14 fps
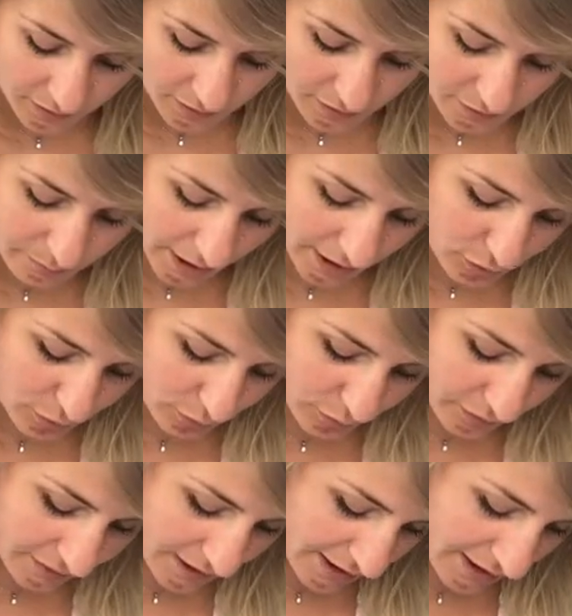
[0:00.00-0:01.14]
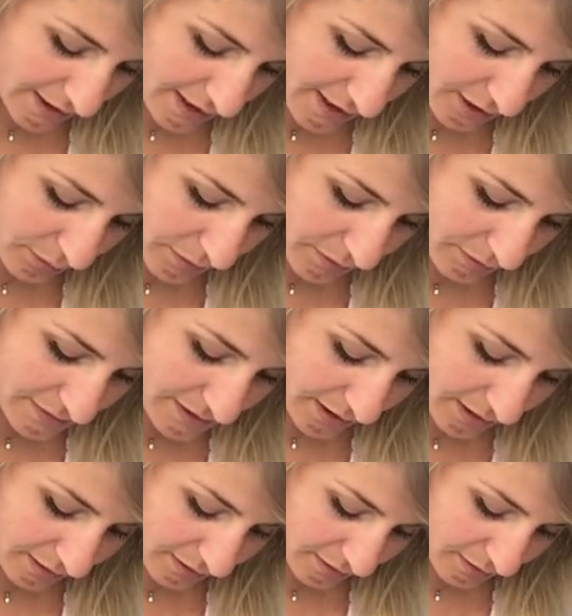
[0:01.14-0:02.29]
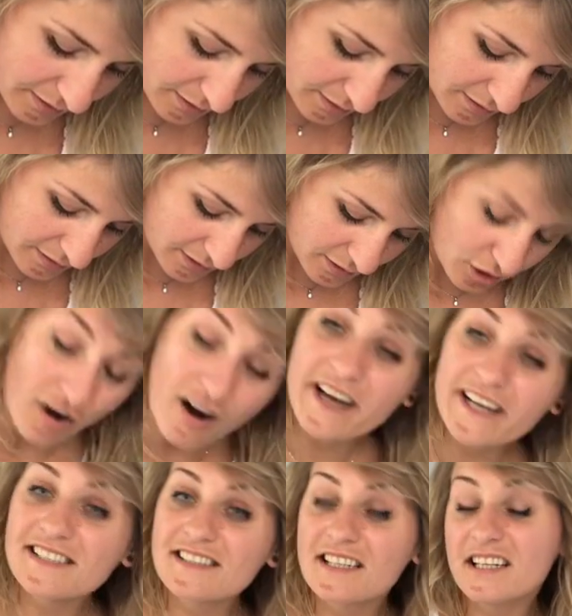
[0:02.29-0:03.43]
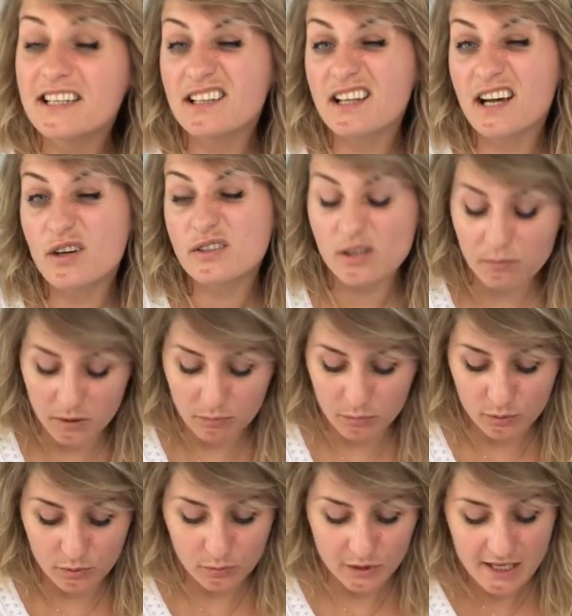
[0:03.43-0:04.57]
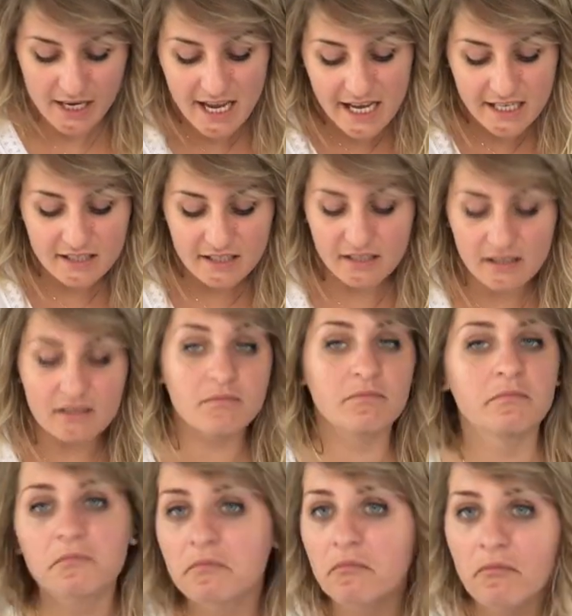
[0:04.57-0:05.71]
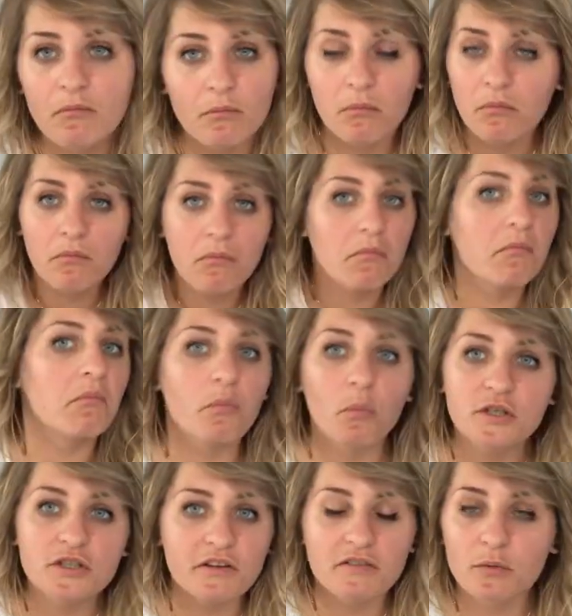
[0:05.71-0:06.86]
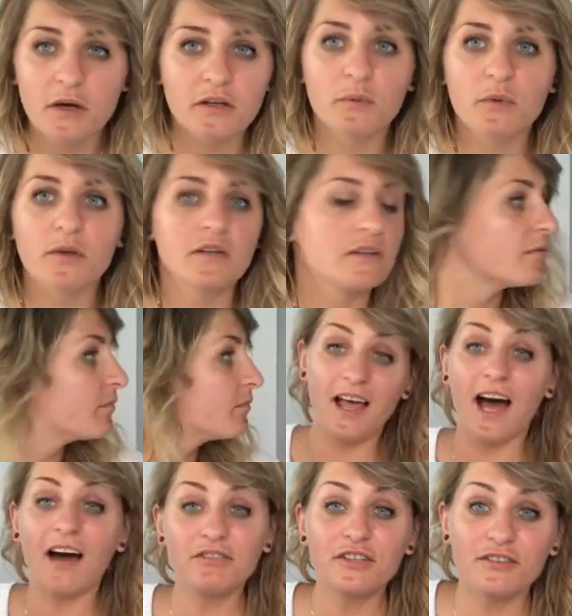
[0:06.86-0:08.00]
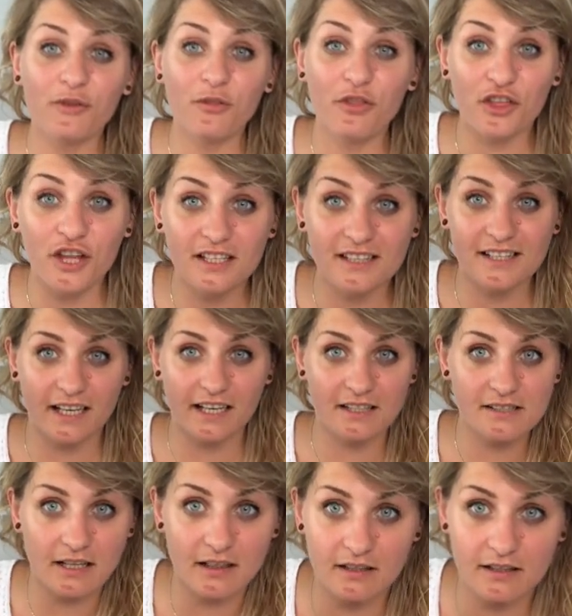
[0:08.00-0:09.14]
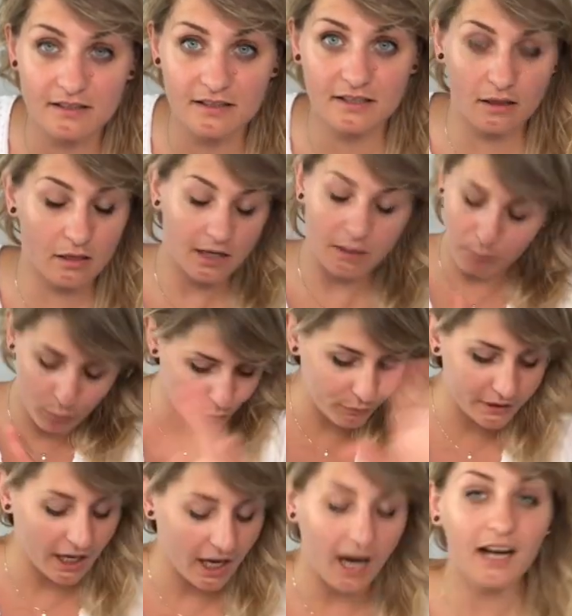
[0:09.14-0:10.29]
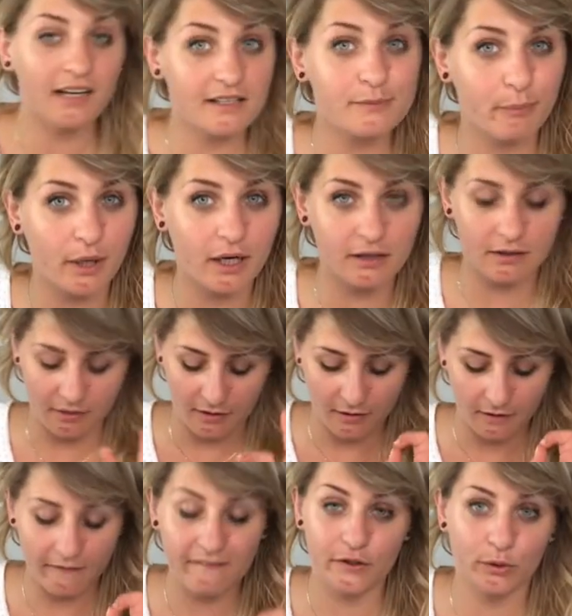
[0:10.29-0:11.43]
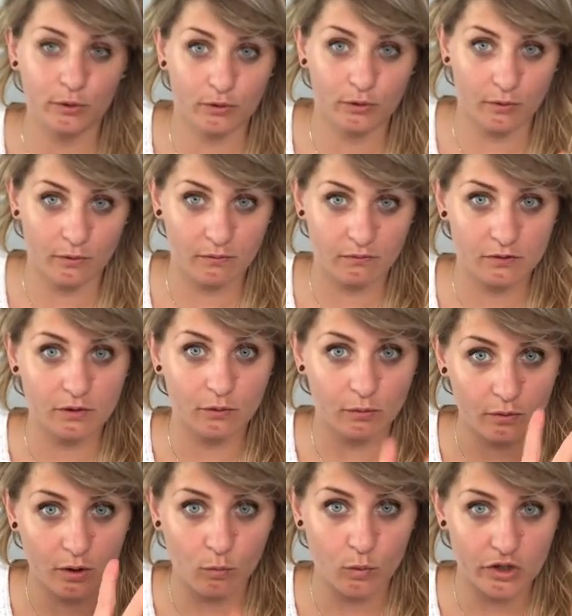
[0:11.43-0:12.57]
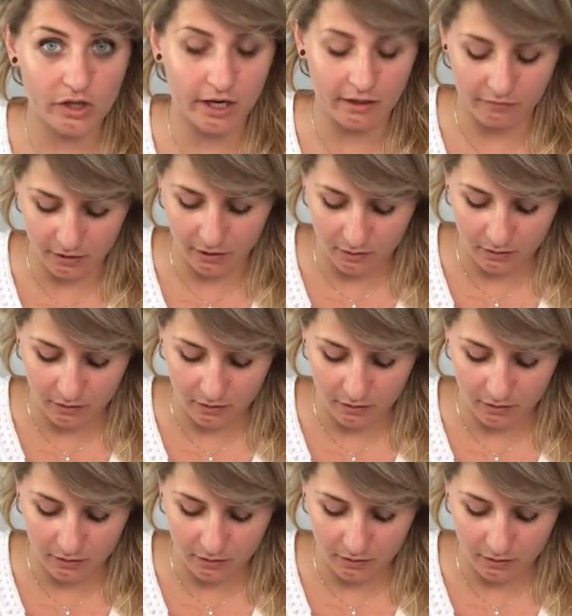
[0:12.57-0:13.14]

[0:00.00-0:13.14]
Just make sure you give it a little bit of stir. I stirred it now, some people do it later, whichever way you want it. After around 30 seconds, and this is probably the hardest part for you to do, so watch carefully.